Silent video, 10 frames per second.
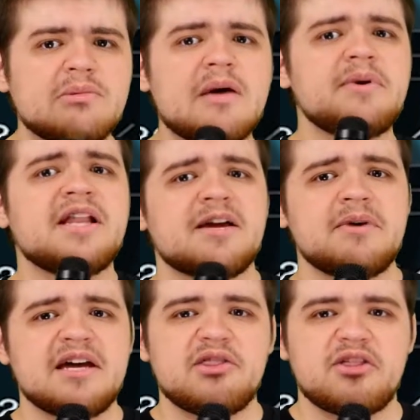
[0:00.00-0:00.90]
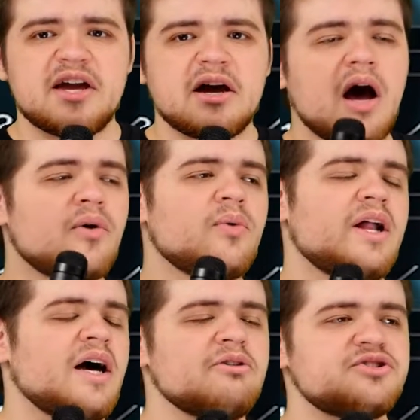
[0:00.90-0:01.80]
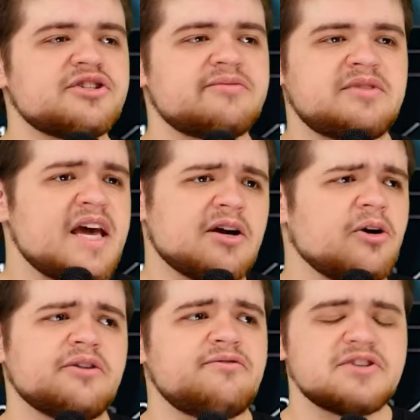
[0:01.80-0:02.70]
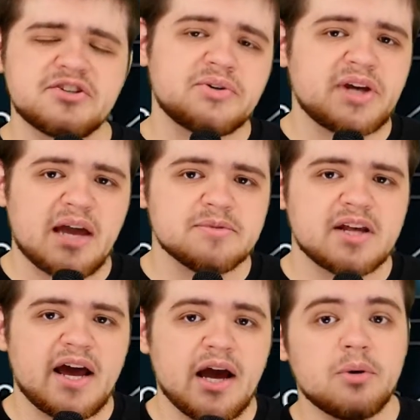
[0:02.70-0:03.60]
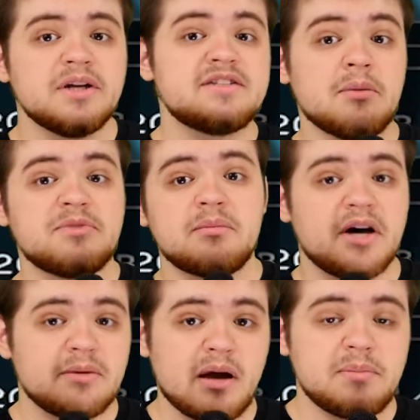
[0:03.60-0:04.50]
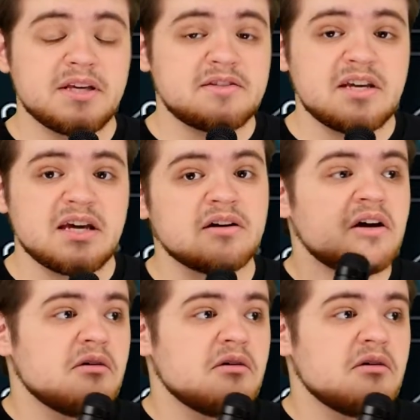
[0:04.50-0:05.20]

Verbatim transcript: You might be like me and think, oh, well, I'll just take all the physical games that I own and dump them onto my PC.